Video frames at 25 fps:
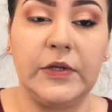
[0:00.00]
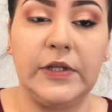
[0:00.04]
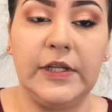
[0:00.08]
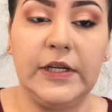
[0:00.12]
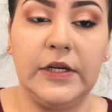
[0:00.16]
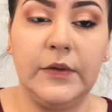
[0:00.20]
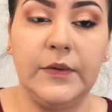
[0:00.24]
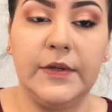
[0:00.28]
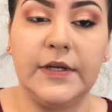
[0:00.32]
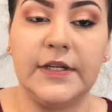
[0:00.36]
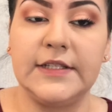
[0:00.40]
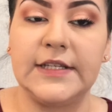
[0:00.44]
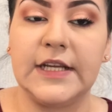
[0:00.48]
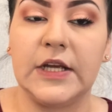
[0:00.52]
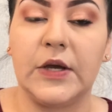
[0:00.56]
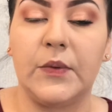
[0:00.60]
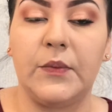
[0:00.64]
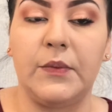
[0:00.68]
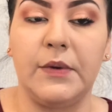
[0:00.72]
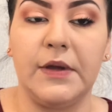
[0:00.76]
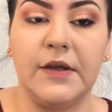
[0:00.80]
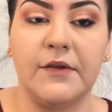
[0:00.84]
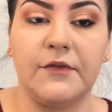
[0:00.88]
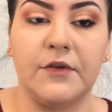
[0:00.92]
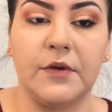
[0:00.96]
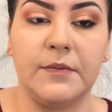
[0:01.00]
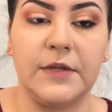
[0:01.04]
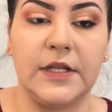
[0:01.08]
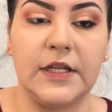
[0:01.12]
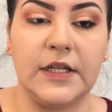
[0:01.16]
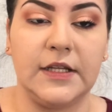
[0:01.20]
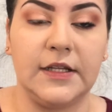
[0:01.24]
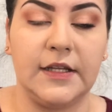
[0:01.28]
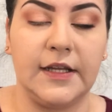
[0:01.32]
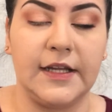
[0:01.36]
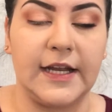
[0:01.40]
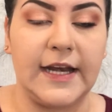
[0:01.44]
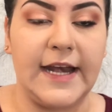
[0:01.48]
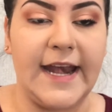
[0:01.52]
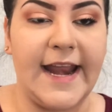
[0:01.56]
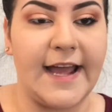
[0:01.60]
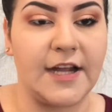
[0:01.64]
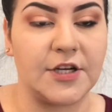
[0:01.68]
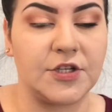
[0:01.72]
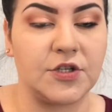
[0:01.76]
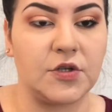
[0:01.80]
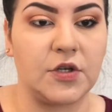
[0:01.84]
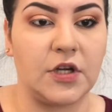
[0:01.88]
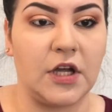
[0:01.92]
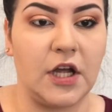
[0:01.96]
really don't want to take away from the like
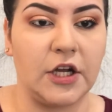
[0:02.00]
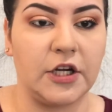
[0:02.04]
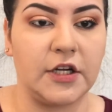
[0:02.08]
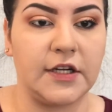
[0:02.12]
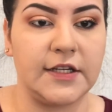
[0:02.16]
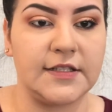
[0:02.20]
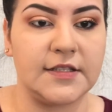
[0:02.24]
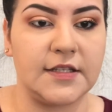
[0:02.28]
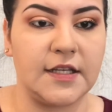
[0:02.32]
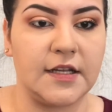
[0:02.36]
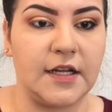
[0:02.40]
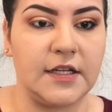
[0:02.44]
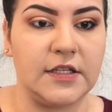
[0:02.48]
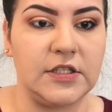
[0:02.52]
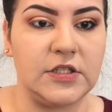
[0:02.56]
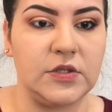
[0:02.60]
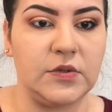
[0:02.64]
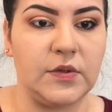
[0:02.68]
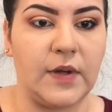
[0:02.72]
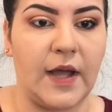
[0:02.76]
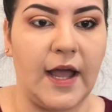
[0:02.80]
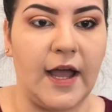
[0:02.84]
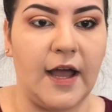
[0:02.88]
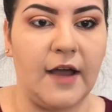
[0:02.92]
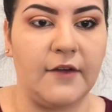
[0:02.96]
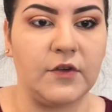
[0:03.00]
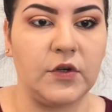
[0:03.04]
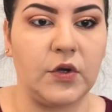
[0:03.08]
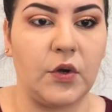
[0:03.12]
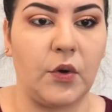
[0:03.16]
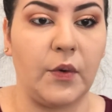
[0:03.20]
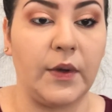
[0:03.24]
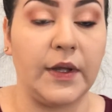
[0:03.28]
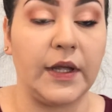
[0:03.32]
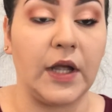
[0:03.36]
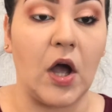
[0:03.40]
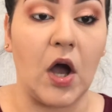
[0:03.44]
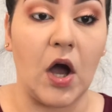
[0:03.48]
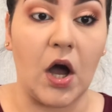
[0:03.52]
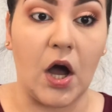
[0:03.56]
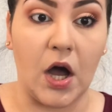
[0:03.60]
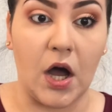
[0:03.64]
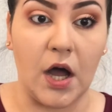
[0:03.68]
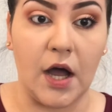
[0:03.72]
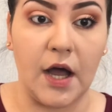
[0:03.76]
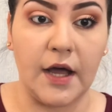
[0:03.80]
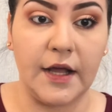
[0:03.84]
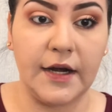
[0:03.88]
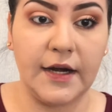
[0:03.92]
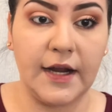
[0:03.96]
natural cut crease that I do have going
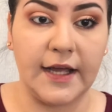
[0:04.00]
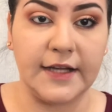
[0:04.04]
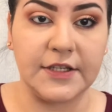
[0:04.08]
on.